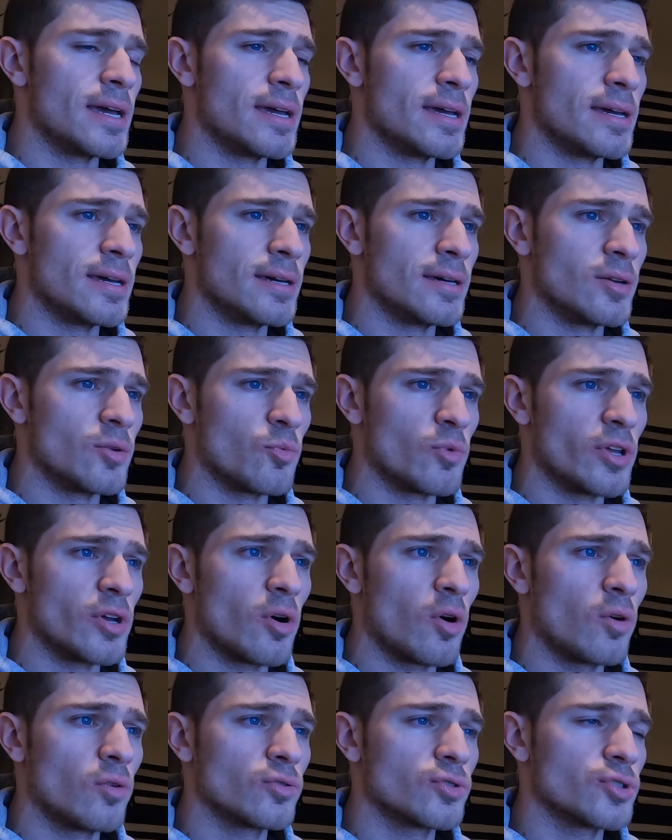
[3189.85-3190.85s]

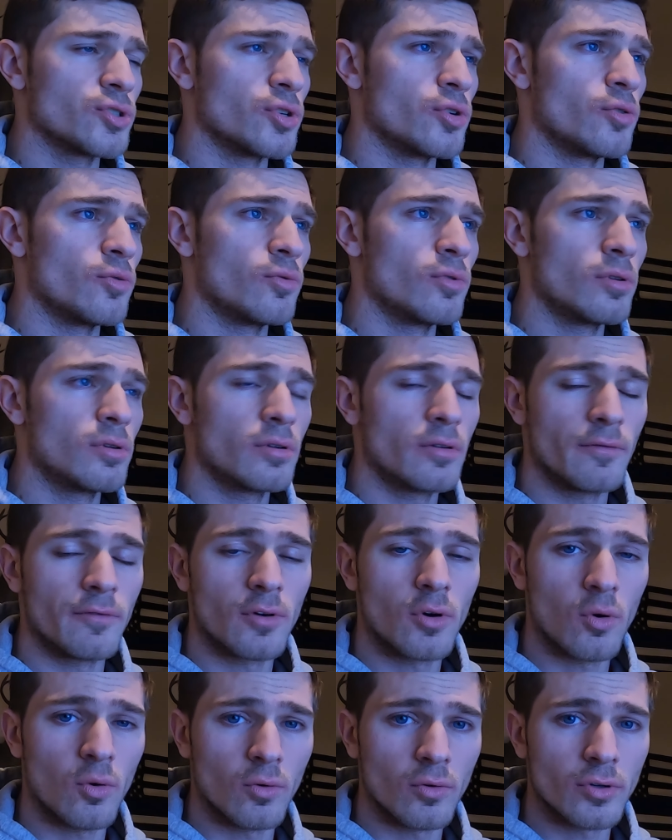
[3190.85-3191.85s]
And we also,
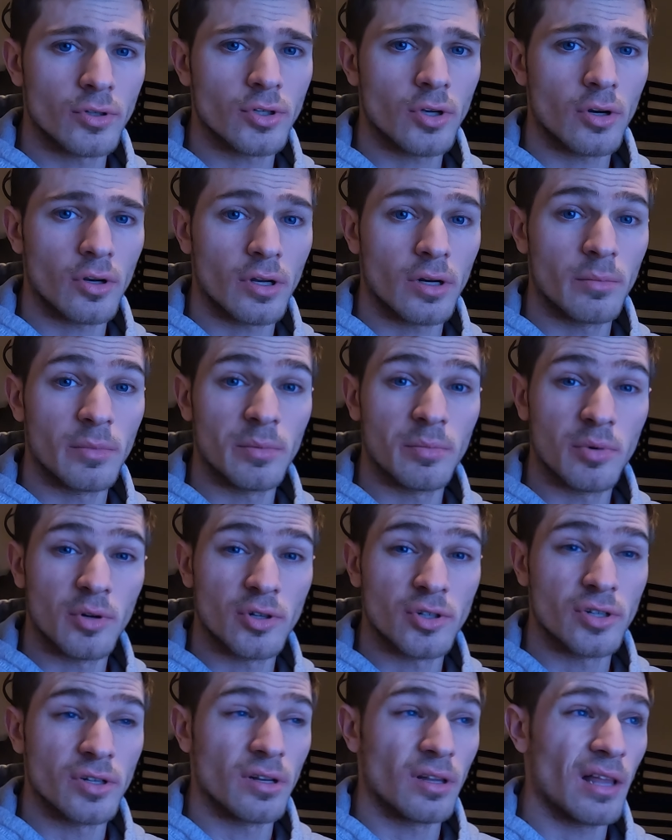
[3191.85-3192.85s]
of course, are going to
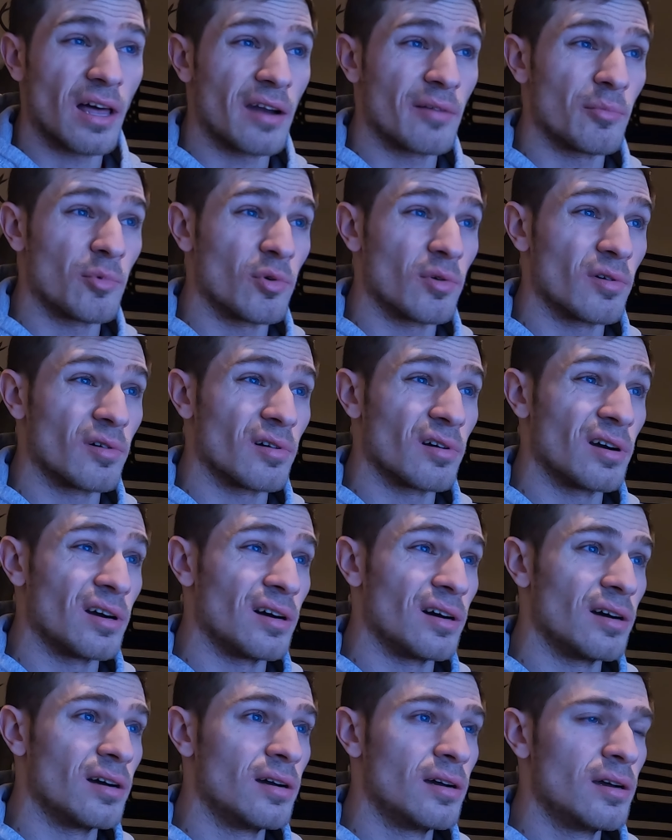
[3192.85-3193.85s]
be pushing a lot of
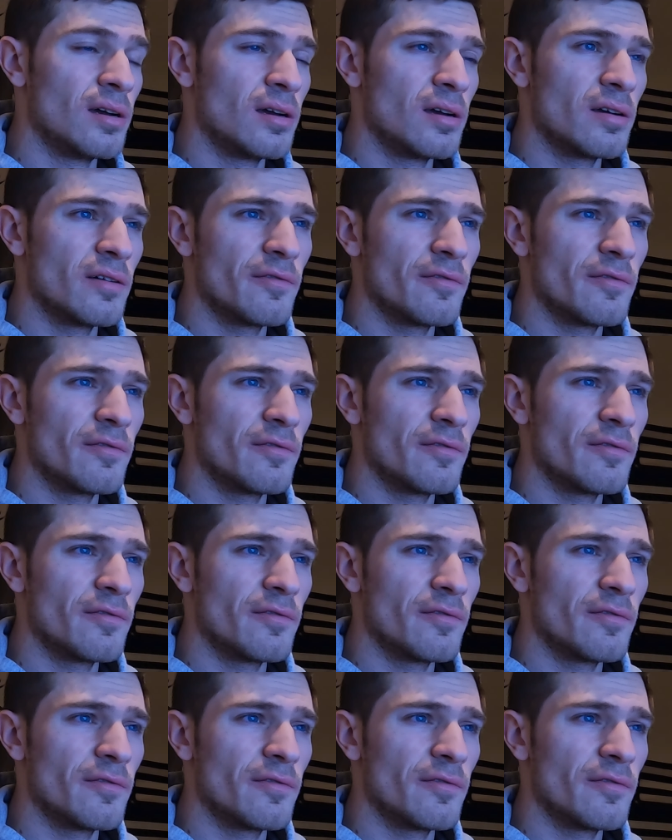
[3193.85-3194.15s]
more